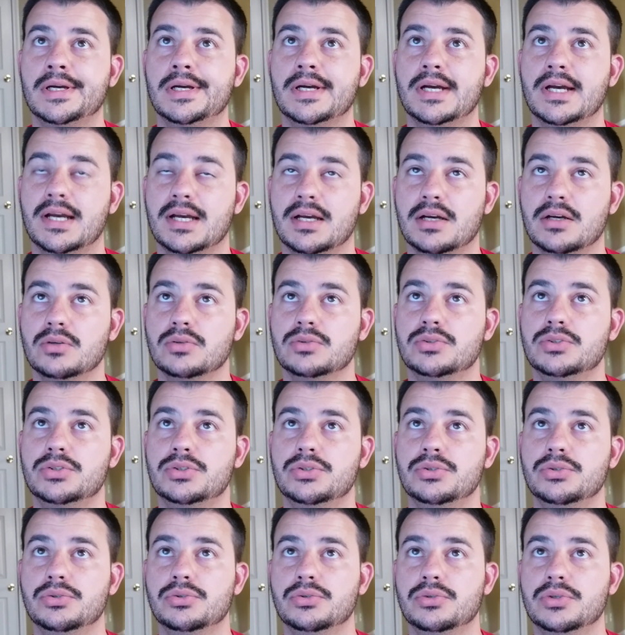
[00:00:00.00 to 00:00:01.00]
how
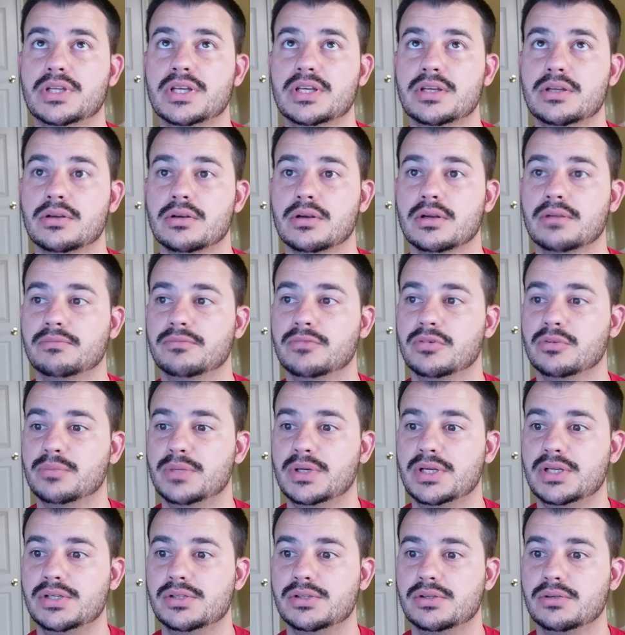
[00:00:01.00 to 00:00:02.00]
to get your
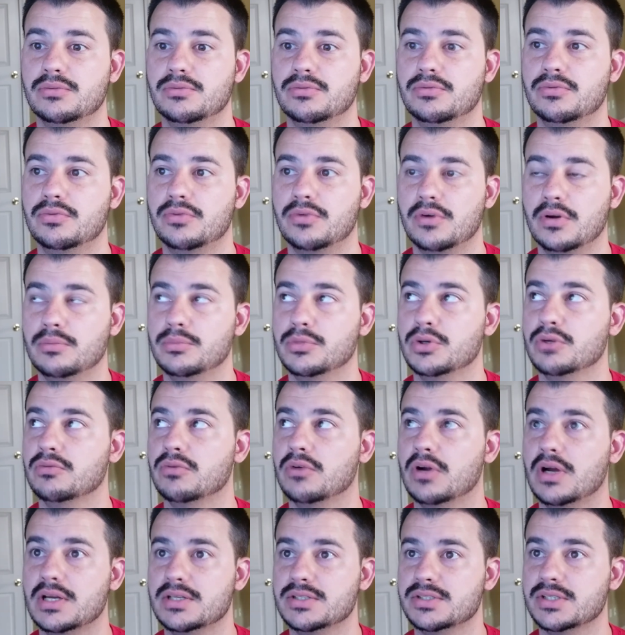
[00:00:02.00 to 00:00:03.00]
information from your
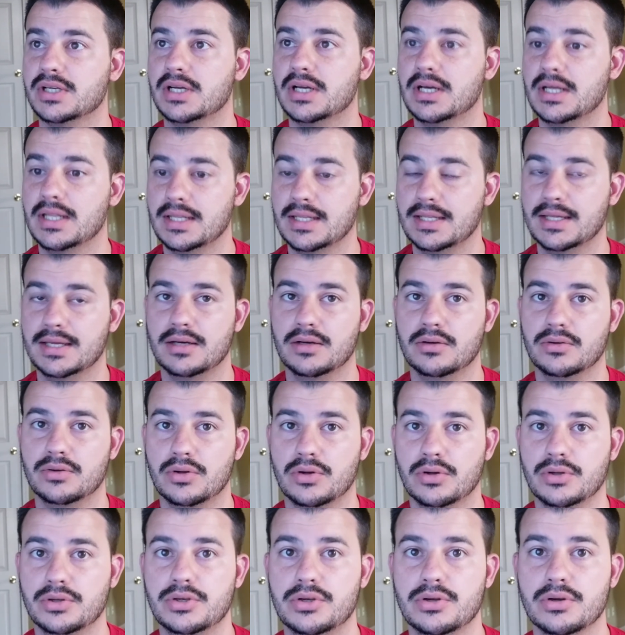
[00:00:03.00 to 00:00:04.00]
Verizon Cloud
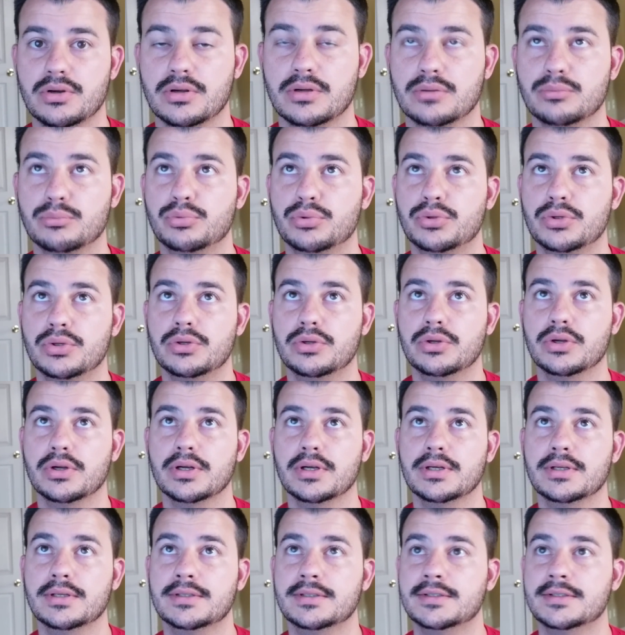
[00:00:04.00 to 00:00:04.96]
onto your computer.